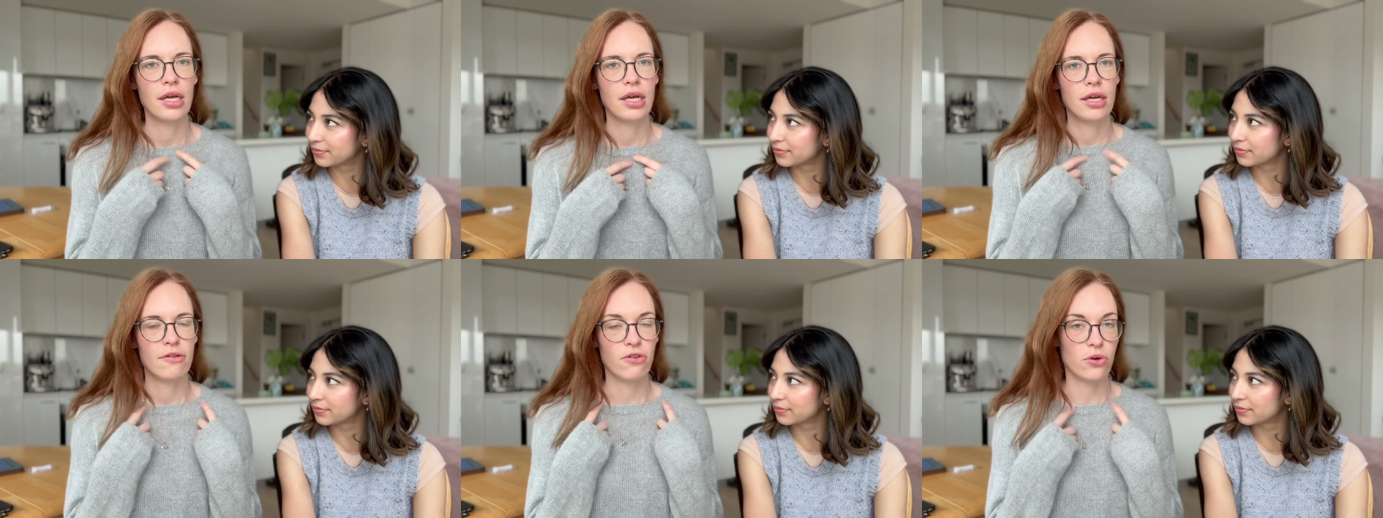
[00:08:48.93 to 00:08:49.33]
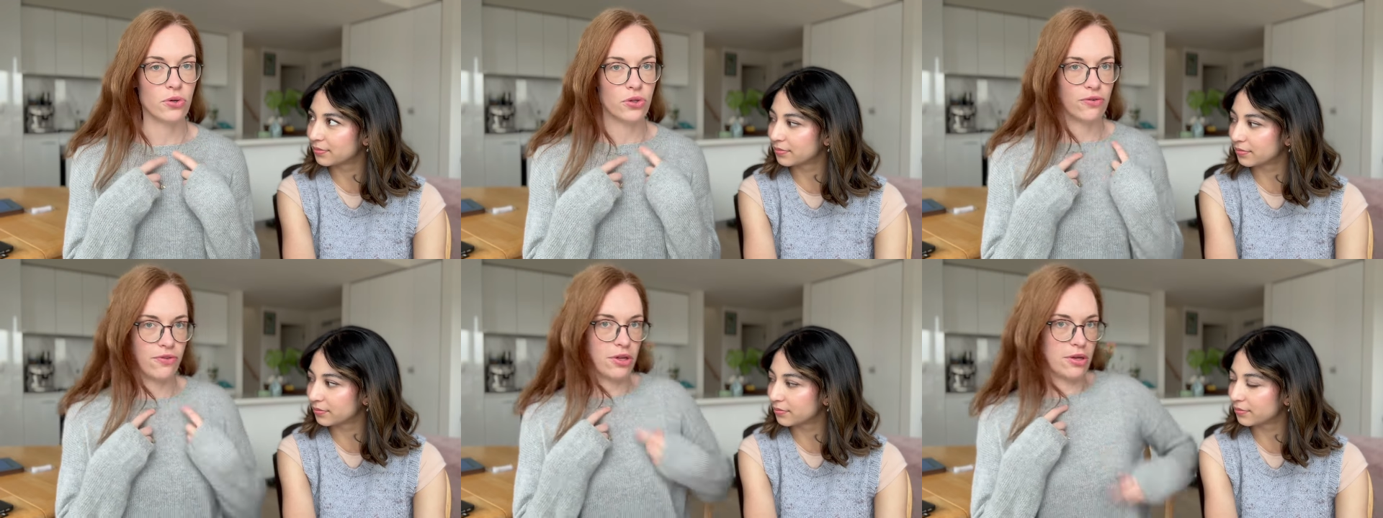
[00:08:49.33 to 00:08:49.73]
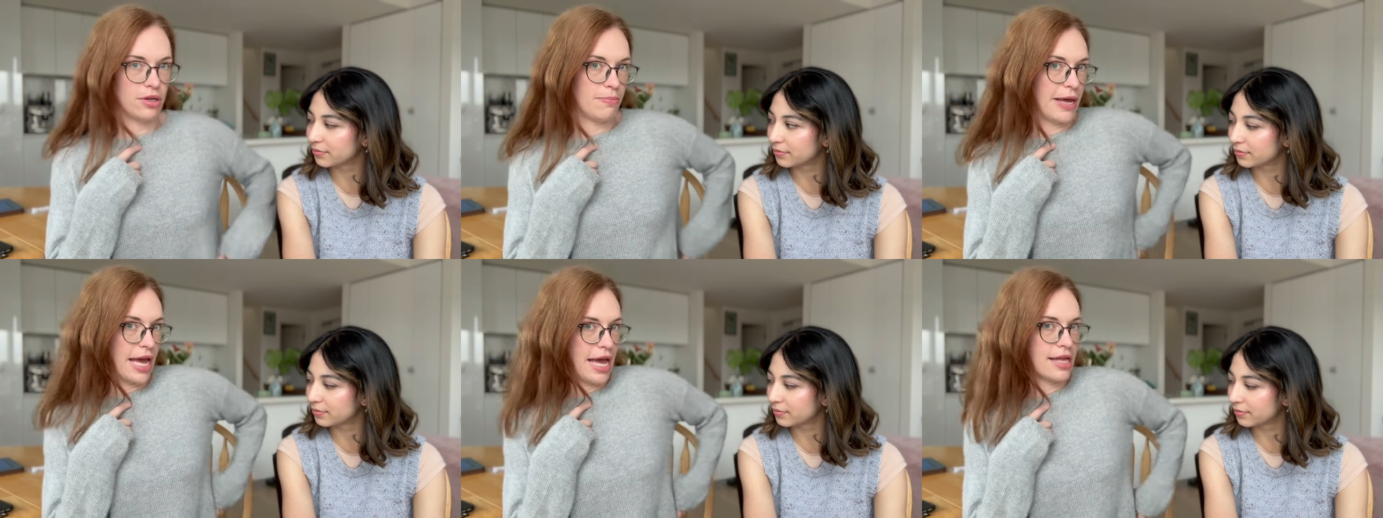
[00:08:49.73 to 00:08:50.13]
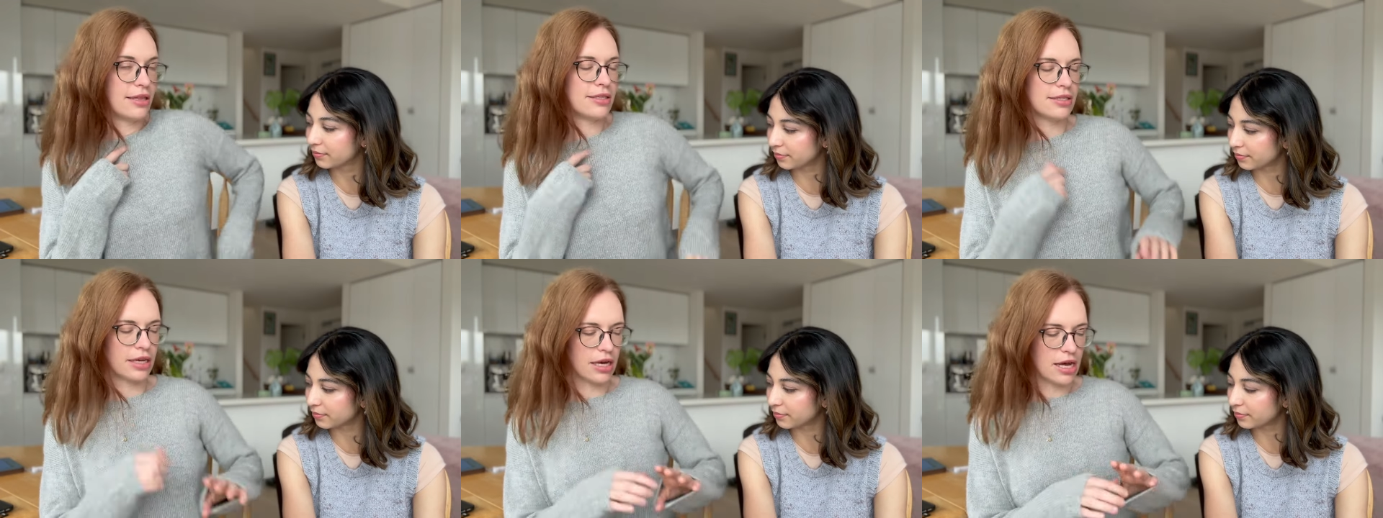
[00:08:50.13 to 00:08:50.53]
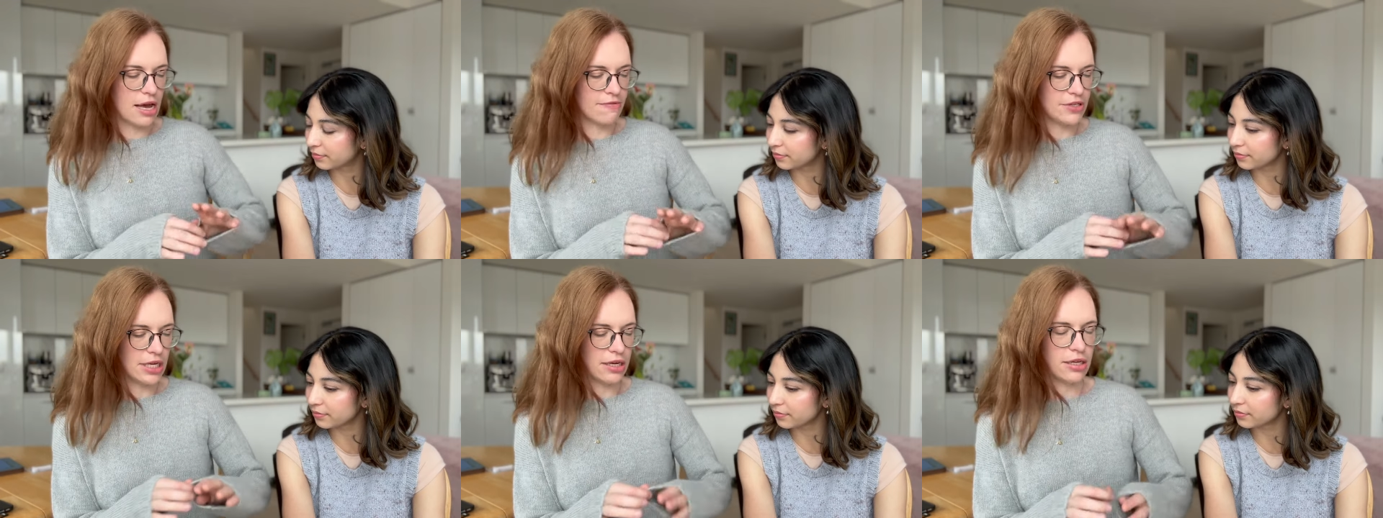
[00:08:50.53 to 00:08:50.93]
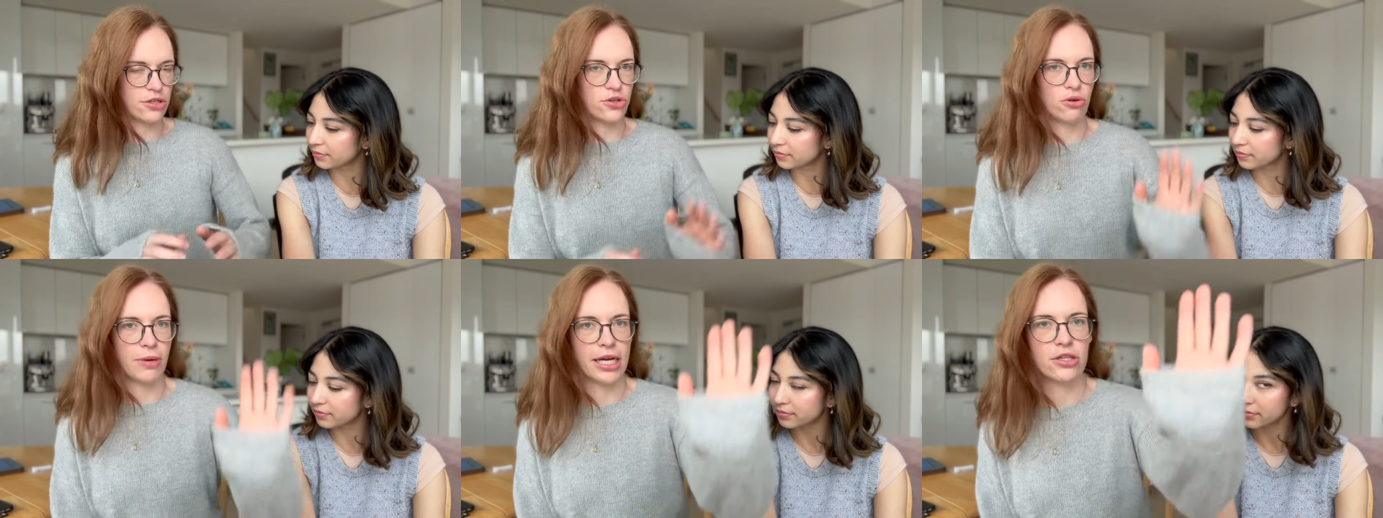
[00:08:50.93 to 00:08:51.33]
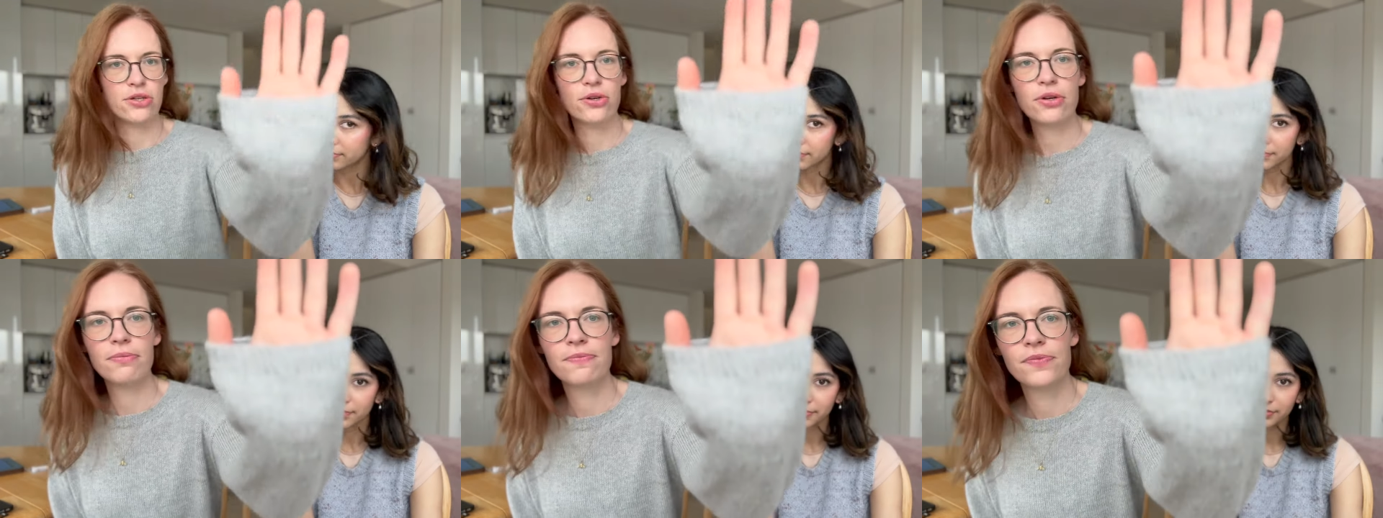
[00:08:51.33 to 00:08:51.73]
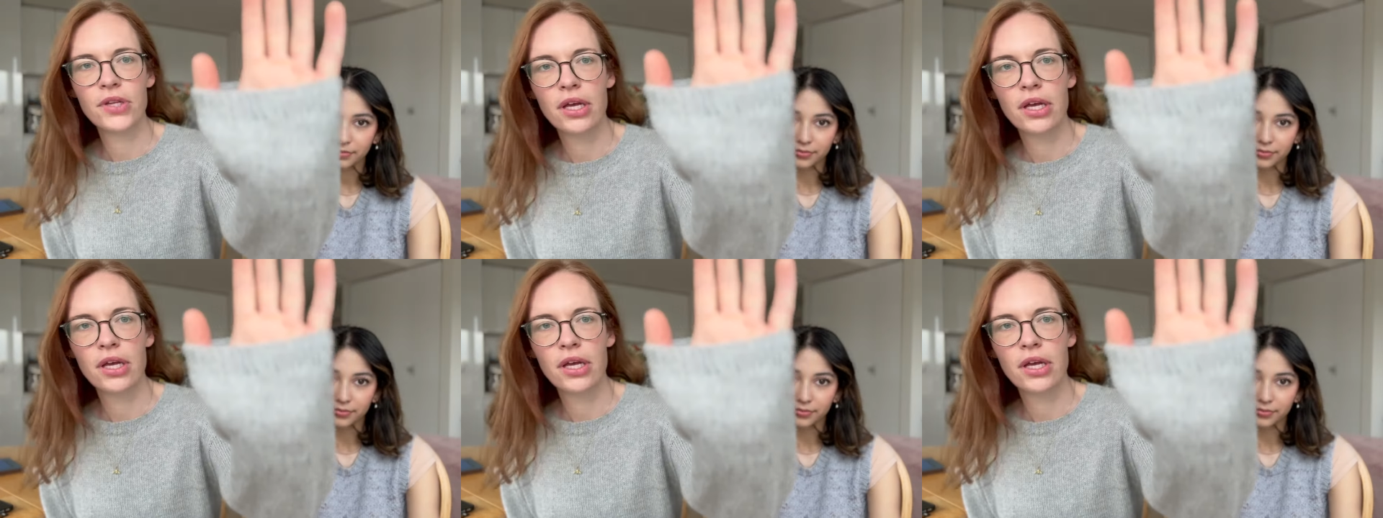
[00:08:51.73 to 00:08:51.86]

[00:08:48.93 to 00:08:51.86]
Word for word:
Speaker 1: for all of the bands, I've done a two by two